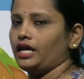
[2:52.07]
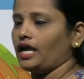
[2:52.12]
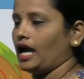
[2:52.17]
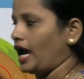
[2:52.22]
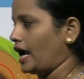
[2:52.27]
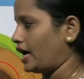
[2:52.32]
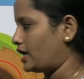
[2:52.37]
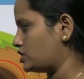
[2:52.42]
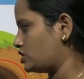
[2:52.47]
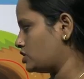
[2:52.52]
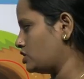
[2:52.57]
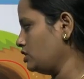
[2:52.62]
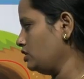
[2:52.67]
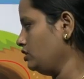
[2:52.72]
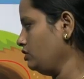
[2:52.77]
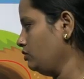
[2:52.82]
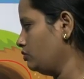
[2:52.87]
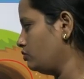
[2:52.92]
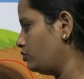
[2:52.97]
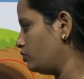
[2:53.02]
action
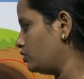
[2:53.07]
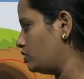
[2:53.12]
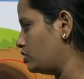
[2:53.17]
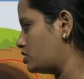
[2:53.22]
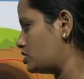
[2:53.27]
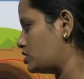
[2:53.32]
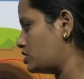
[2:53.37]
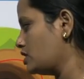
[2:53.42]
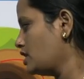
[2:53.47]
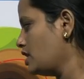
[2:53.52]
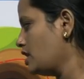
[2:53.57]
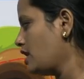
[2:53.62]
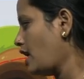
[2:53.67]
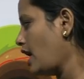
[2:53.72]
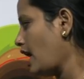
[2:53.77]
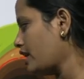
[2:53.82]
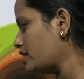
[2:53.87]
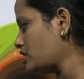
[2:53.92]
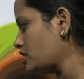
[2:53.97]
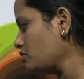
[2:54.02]
words.
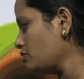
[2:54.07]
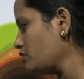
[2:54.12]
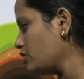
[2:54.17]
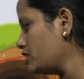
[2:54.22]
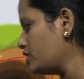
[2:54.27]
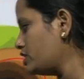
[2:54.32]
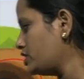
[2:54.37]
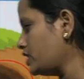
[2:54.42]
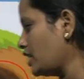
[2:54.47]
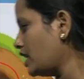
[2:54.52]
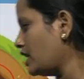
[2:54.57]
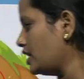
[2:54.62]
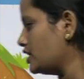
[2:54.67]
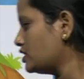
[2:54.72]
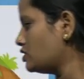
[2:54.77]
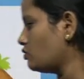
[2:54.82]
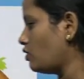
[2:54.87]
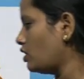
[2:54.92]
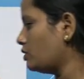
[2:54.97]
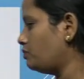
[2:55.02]
Action words tell
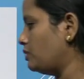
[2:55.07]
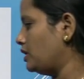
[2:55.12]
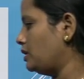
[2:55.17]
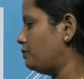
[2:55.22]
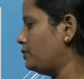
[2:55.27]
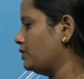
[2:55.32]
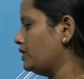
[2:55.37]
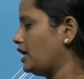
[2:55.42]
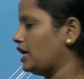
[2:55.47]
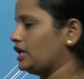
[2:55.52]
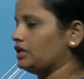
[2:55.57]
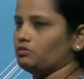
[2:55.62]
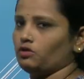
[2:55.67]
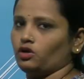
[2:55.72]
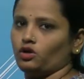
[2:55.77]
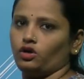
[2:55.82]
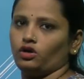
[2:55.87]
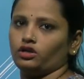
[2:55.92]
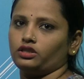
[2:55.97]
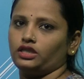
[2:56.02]
us what people,
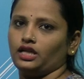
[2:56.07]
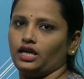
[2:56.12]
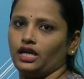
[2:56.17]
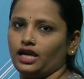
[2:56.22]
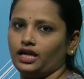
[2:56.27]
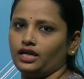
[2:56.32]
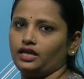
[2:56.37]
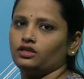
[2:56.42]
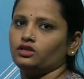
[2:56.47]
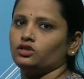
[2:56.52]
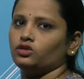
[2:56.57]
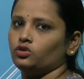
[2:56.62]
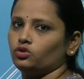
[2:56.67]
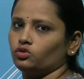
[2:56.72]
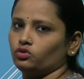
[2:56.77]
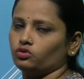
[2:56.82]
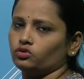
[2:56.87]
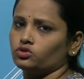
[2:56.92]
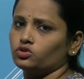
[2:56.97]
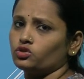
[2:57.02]
animal or thing
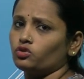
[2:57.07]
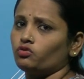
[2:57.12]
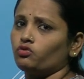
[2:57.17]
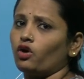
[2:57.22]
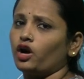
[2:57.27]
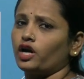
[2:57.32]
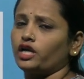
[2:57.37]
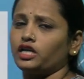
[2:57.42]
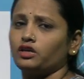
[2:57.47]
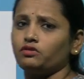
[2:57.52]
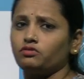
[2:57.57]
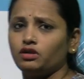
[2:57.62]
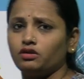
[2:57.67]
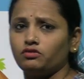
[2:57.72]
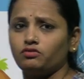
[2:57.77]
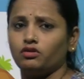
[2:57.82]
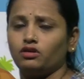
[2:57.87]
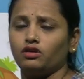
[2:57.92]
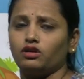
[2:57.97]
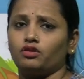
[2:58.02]
do. So
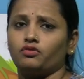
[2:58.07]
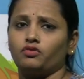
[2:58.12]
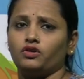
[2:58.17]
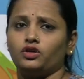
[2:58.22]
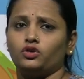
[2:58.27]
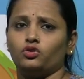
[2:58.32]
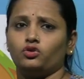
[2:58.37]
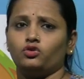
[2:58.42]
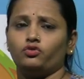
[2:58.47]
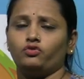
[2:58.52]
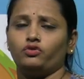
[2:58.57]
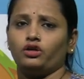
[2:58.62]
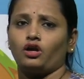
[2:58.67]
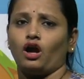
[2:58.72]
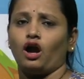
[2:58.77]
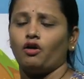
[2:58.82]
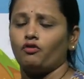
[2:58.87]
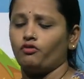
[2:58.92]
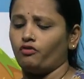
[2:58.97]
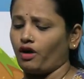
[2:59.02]
whatever work we do,
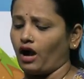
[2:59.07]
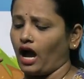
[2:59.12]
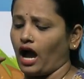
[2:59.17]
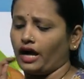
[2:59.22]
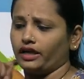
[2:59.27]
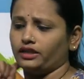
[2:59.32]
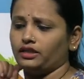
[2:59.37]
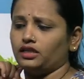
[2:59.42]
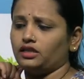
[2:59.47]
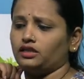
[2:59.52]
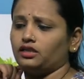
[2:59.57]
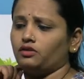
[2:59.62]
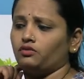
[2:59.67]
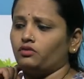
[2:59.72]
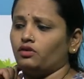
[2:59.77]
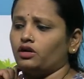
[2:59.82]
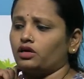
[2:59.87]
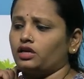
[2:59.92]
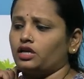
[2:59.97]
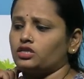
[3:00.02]
either the
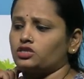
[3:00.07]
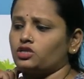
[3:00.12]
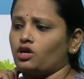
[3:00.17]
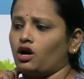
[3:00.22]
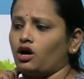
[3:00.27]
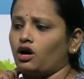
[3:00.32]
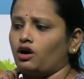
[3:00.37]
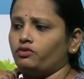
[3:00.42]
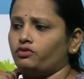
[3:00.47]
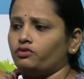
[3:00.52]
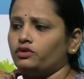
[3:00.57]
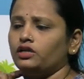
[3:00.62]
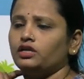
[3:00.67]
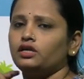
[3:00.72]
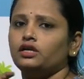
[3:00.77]
work is of